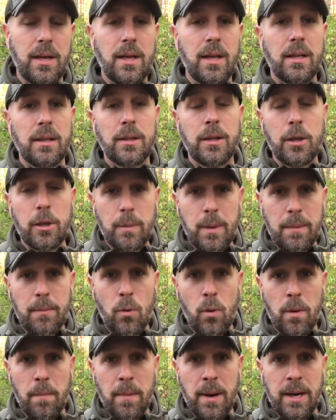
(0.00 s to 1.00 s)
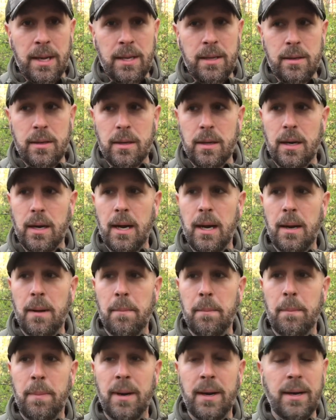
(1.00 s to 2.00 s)
A little bit more money, uh,
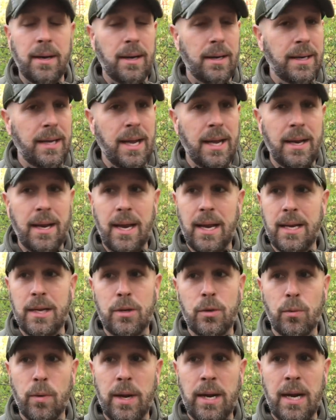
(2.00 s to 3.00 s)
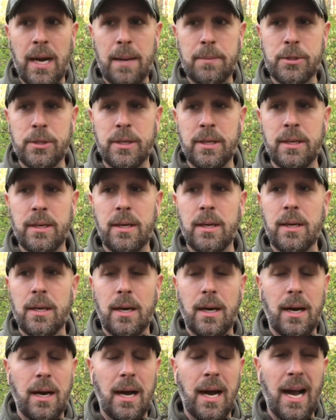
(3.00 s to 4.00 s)
but again, a great option,
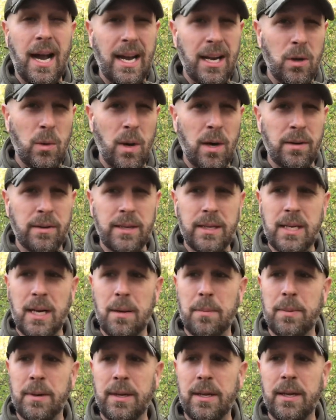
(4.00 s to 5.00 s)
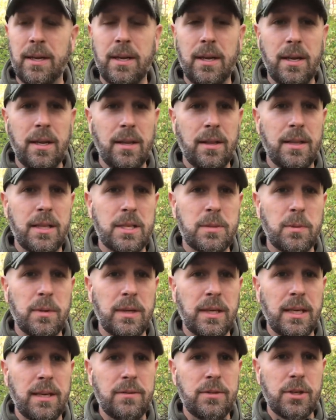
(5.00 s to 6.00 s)
uh, high quality company. This
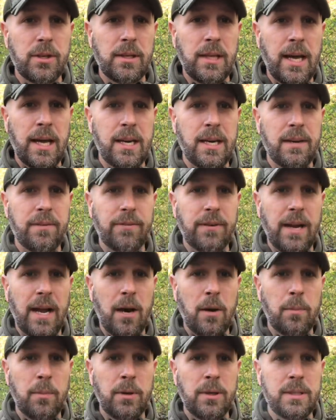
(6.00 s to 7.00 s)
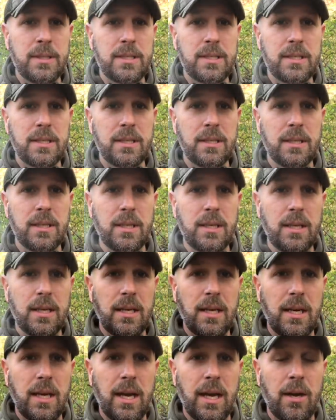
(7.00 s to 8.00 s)
one gives you a lot of different outputs
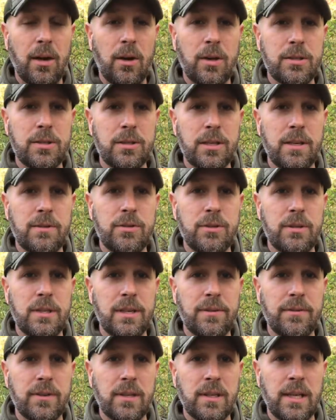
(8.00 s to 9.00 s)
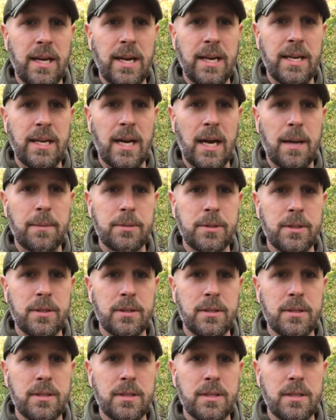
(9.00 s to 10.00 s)
and also gives you different lighting
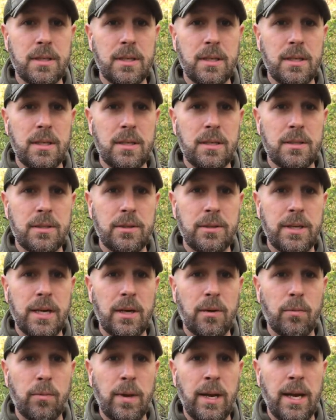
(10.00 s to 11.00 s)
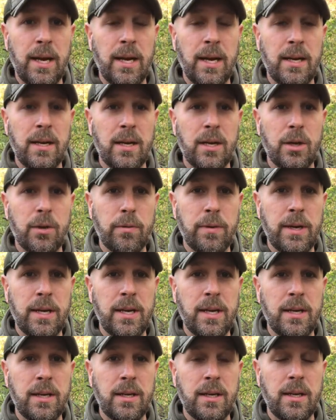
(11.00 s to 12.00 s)
options. So you got a red, a
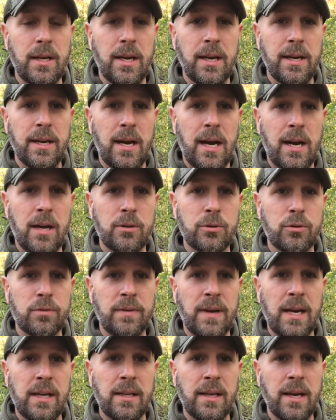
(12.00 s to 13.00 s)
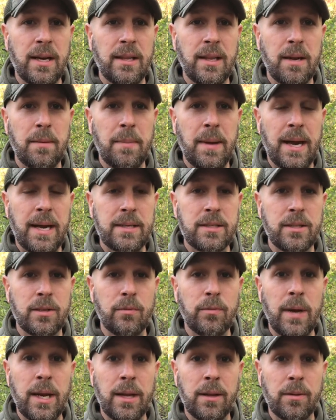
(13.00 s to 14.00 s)
green, an ultraviolet, and then back to the
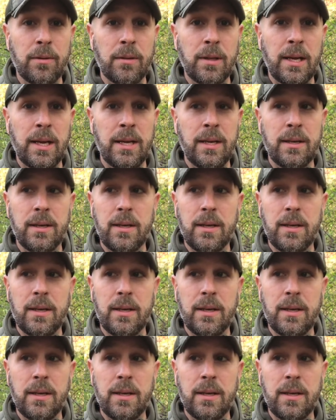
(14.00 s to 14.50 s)
regular light.